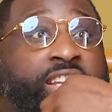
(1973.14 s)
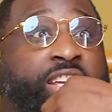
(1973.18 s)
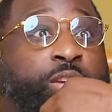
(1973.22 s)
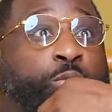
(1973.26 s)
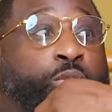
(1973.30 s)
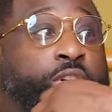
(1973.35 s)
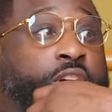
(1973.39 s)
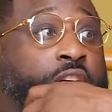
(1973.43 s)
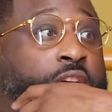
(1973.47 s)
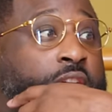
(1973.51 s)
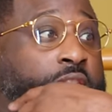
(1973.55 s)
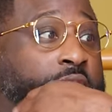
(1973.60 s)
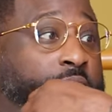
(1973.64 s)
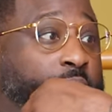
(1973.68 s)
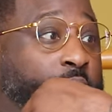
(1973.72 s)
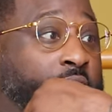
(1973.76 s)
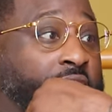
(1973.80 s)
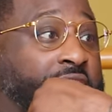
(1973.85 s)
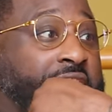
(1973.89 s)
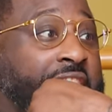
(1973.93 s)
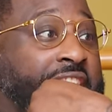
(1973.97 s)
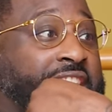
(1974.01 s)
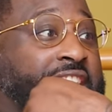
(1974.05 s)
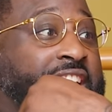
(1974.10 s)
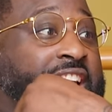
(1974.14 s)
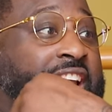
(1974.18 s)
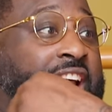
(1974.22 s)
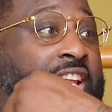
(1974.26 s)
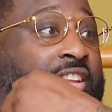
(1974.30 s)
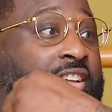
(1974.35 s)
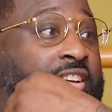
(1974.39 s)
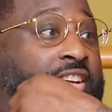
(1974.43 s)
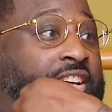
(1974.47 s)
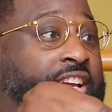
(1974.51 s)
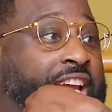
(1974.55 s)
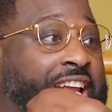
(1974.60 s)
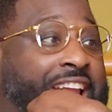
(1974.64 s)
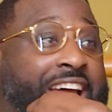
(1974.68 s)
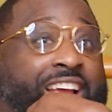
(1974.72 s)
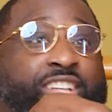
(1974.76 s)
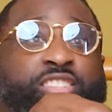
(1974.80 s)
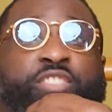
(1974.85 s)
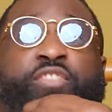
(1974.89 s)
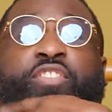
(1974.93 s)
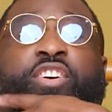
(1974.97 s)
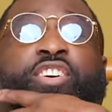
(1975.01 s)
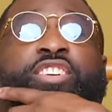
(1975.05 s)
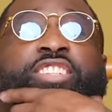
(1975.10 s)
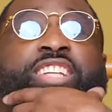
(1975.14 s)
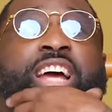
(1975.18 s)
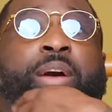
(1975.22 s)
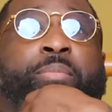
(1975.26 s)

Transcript: D-Will worked out together. Mm-hmm. That was the first